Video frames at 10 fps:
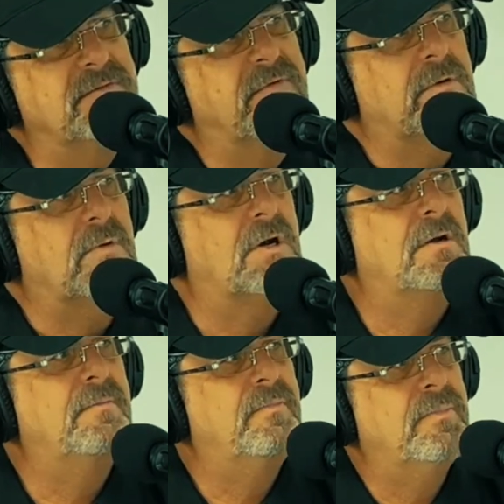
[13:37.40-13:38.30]
for a
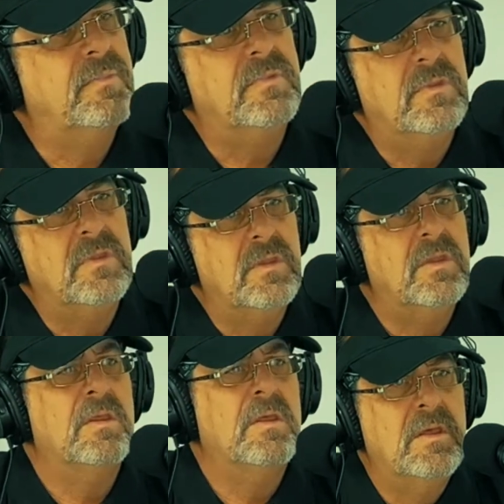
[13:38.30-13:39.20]
while.
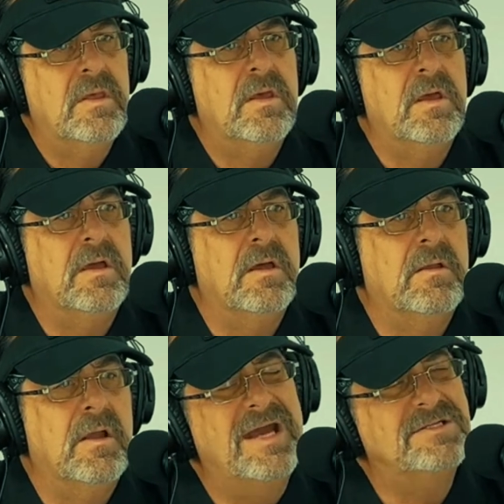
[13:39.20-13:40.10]

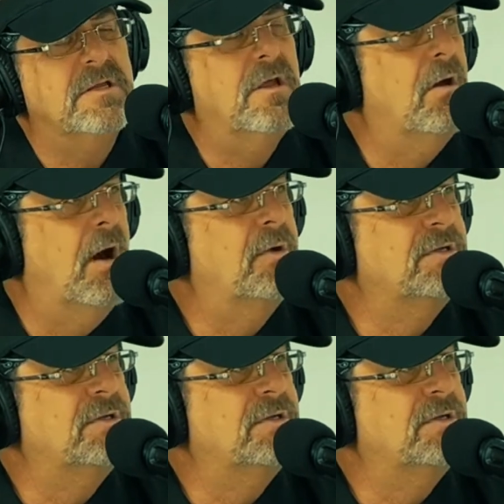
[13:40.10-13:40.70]
And actually, no, I went